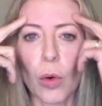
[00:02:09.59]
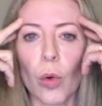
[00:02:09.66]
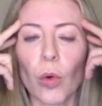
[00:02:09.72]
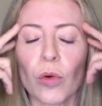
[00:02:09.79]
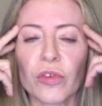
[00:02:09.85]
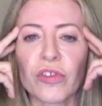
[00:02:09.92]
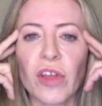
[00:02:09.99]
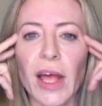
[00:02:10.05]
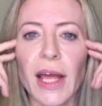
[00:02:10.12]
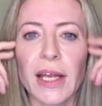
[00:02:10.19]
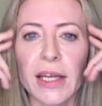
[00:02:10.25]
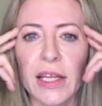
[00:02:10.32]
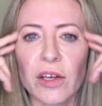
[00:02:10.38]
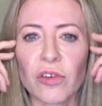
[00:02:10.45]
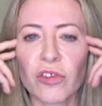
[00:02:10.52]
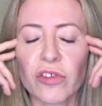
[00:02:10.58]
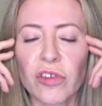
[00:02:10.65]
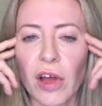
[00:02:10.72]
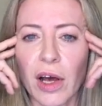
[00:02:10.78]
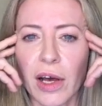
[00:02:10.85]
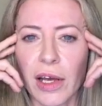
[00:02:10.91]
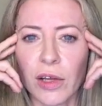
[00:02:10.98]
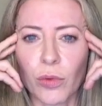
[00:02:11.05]
or 10 each
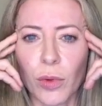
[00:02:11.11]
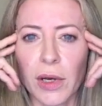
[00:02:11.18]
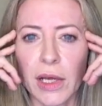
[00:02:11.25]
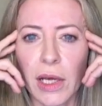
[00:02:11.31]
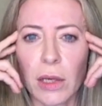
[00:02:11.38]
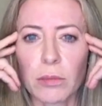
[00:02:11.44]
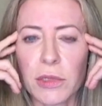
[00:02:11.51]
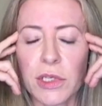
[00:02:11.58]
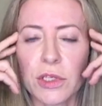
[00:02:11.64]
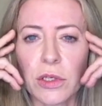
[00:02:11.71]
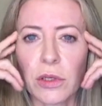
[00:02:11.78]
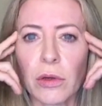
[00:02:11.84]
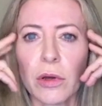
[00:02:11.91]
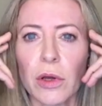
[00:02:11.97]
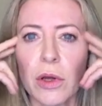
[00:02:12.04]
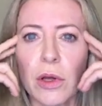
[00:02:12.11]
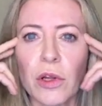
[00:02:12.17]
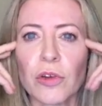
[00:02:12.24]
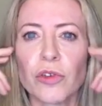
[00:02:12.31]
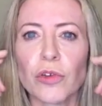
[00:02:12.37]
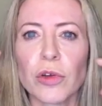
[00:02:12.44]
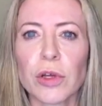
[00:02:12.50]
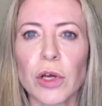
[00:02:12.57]
side when it comes to
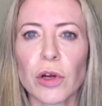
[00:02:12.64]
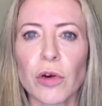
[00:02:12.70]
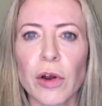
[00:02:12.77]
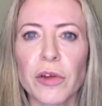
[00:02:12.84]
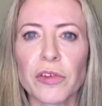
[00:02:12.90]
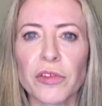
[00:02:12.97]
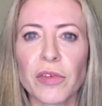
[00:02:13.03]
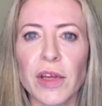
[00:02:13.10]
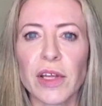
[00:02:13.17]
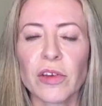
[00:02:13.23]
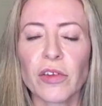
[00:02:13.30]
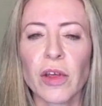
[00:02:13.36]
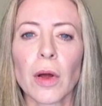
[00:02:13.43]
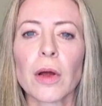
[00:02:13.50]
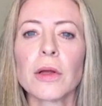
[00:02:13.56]
doing a crow's feet.